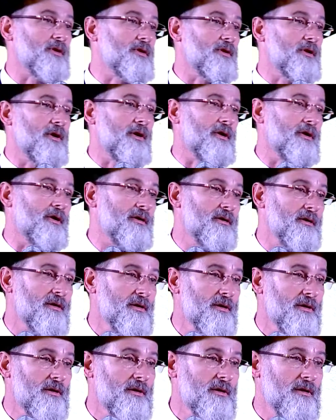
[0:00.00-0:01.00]
Torah,
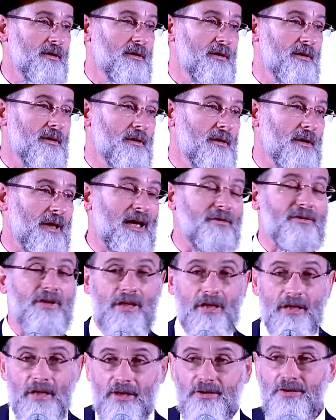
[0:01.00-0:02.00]
have a
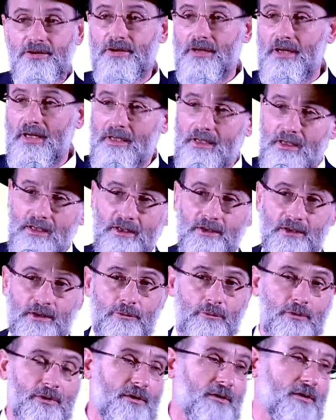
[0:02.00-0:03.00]
kesher, a
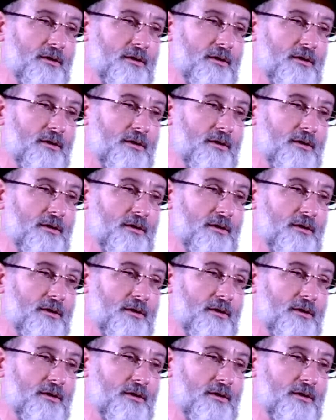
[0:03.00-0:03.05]
kinyan with